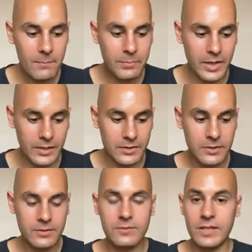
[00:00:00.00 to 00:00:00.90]
But
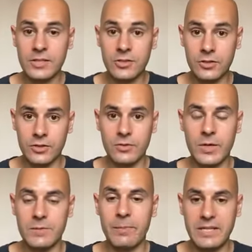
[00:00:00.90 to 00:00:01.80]
it's got
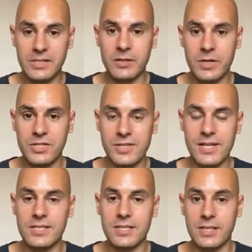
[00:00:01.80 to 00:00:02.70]
the basic
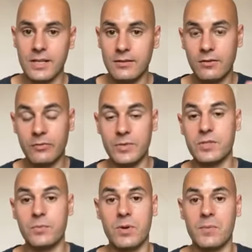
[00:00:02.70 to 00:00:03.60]
questionnaires in there, of which
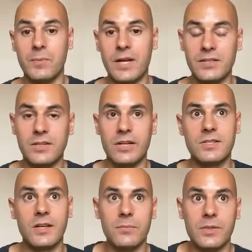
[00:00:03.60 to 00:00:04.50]
the primal pattern diet
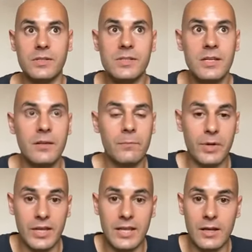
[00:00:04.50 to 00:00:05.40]
type is,
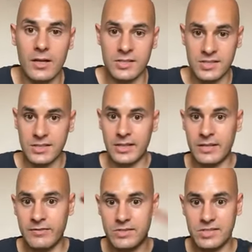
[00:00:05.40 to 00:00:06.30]
but an
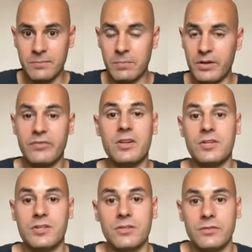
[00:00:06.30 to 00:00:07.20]
even simpler
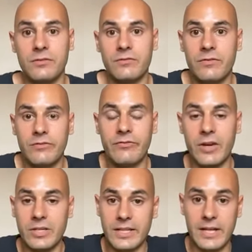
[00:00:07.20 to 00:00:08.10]
version of
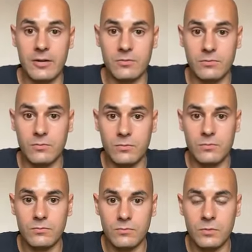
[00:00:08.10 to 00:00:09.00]
finding out
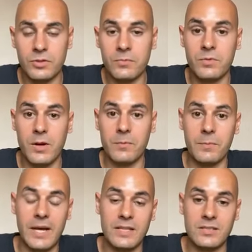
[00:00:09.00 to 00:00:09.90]
what your primal
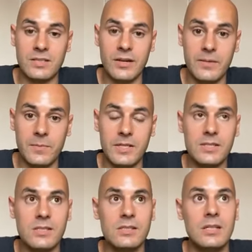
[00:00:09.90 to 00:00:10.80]
pattern type
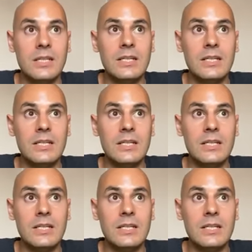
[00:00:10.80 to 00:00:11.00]
is